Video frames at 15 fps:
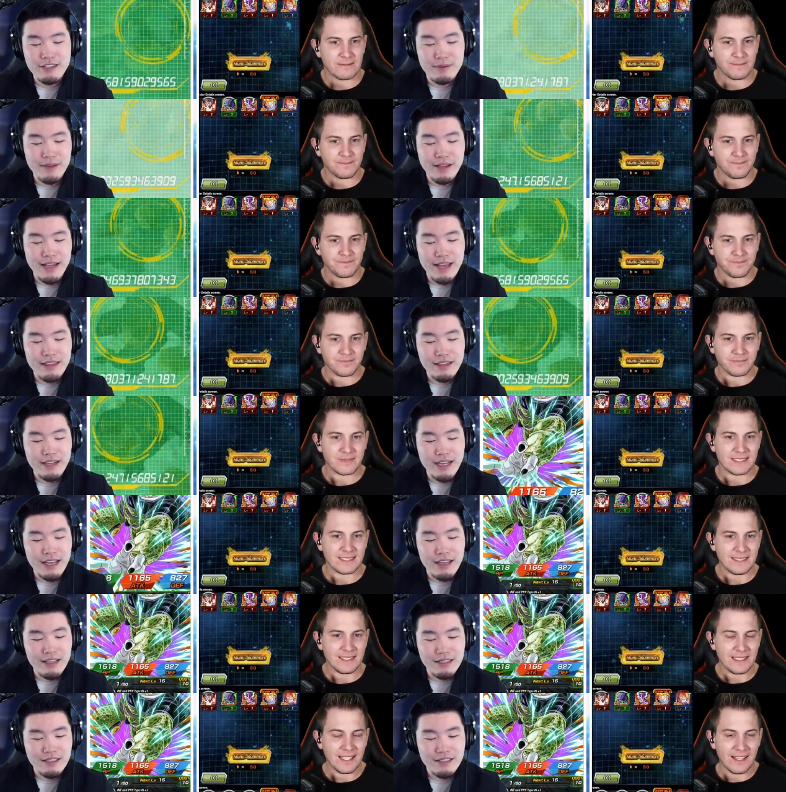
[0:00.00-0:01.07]
Speaker 1: event. I think I,
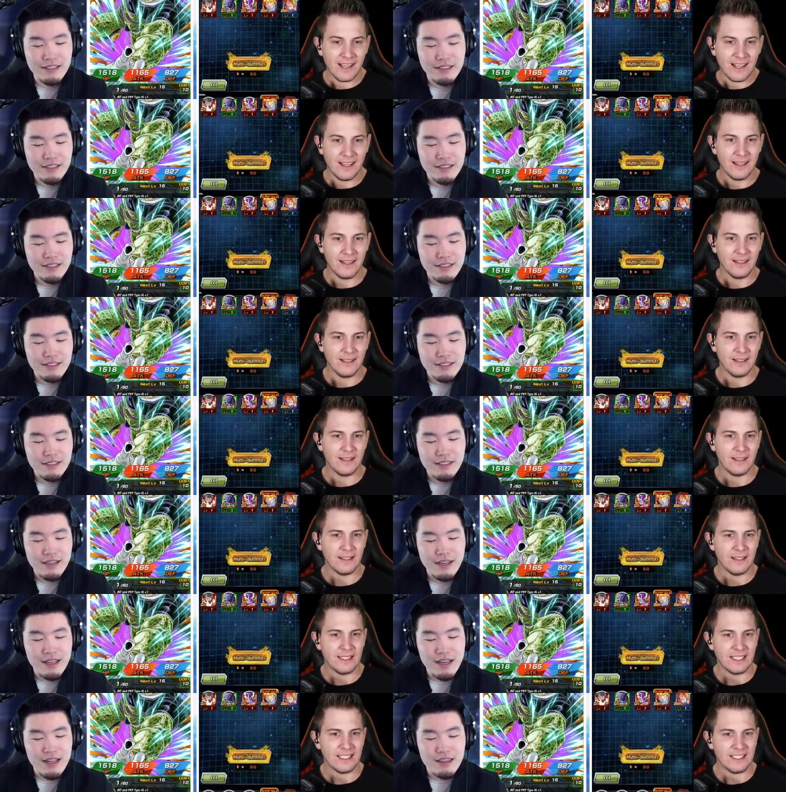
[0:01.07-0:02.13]

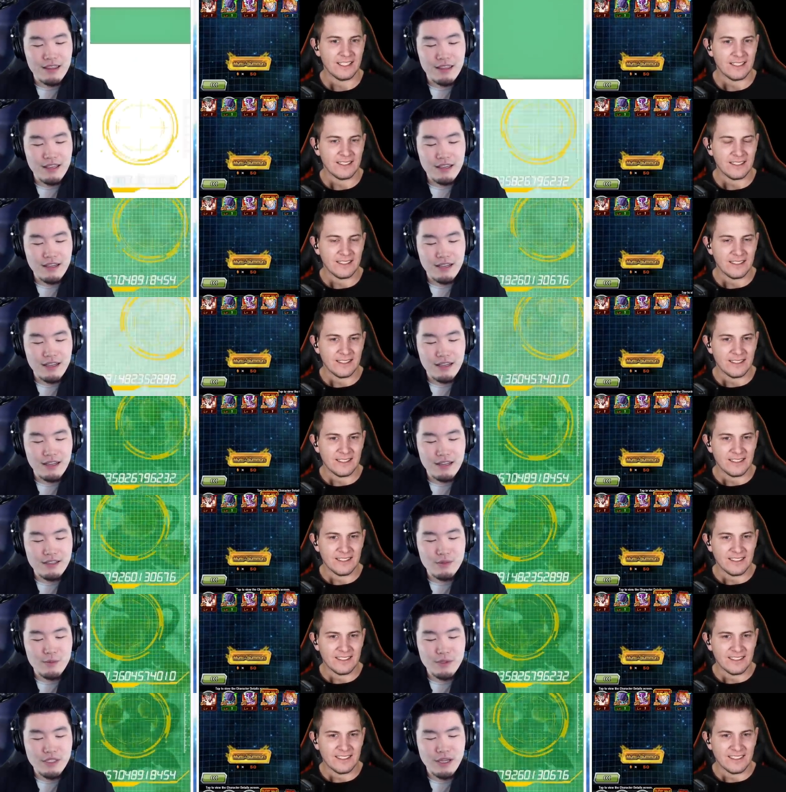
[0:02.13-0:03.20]
I, I think I got
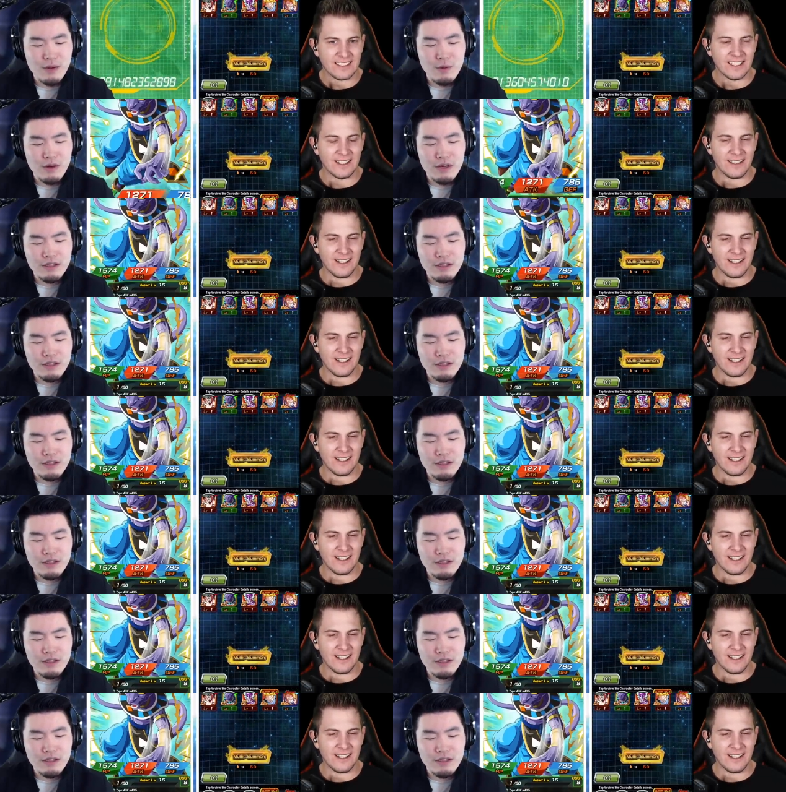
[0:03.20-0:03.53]
Super Saiyan One